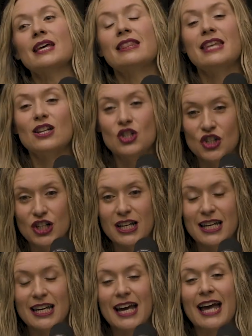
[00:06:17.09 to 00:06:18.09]
that
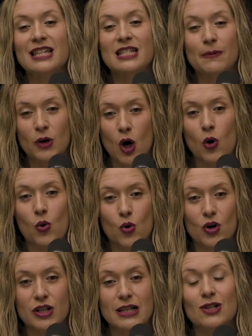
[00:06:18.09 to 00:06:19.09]
she and some
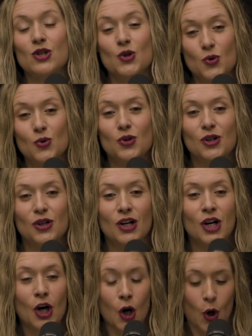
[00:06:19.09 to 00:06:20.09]
cohorts at school
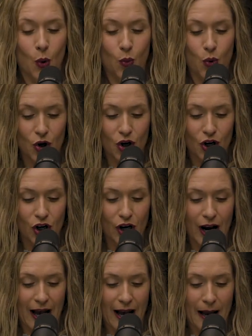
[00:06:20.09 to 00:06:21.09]

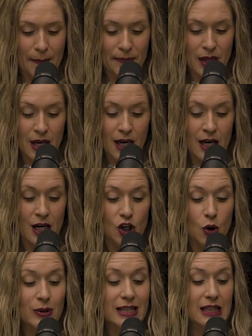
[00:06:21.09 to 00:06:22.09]
were
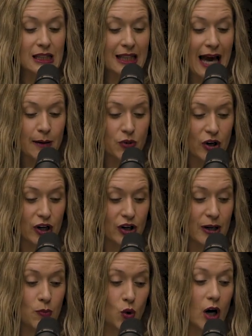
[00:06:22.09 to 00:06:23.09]
going to the
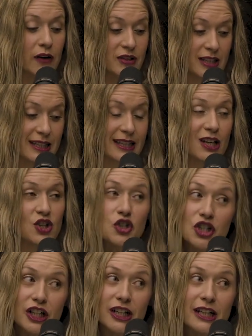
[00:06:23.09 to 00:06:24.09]
library more often than they
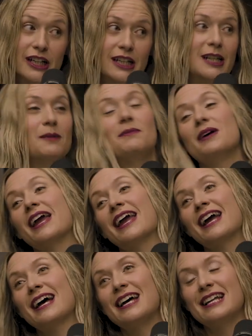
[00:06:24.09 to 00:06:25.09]
should.
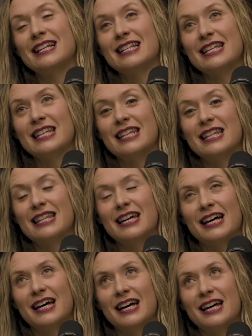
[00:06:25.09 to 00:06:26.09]
And
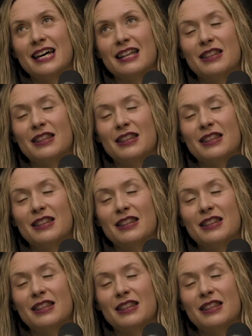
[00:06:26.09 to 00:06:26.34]
the